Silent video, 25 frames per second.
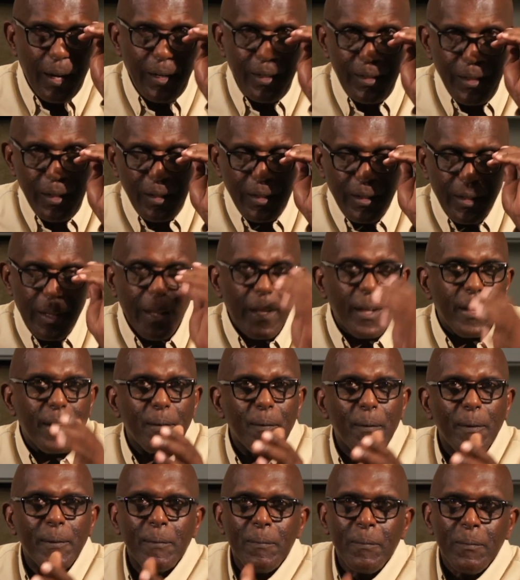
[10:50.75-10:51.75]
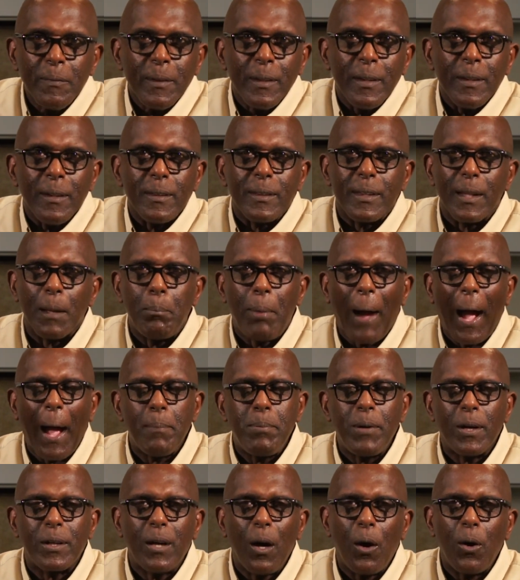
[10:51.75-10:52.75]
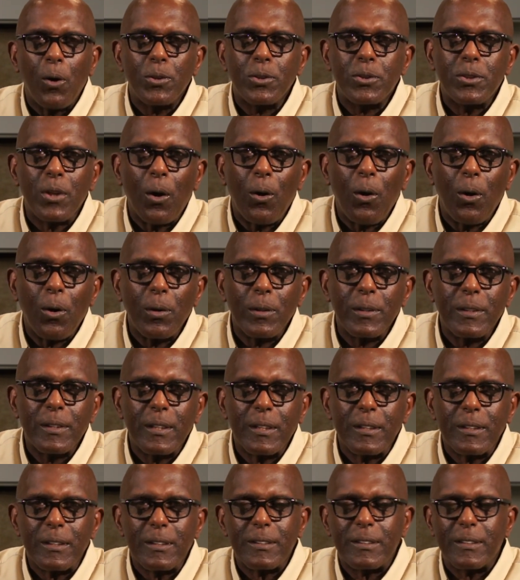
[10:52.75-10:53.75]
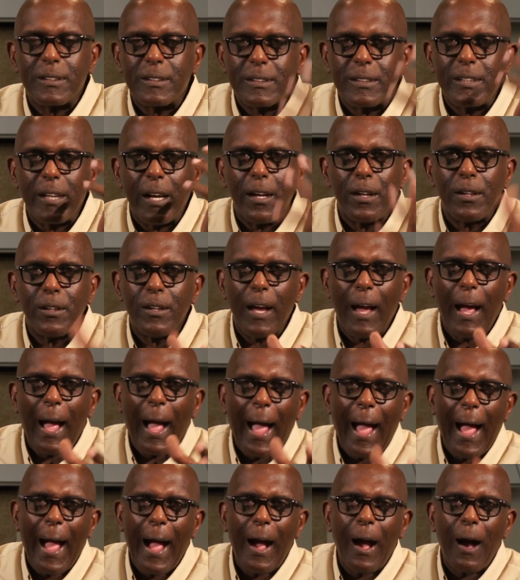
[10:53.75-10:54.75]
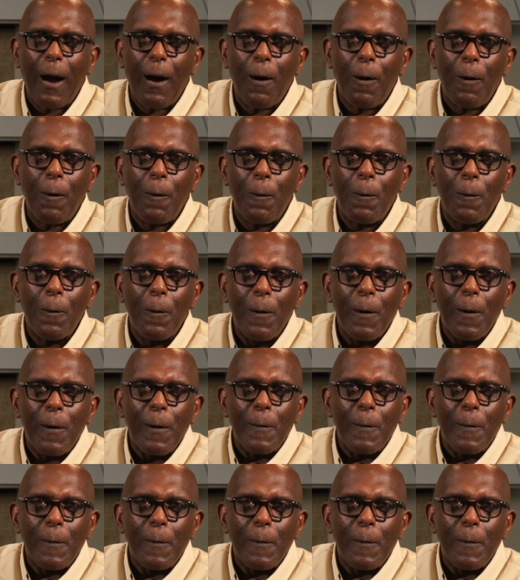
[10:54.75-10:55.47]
Look, the Bible goes on to tell you how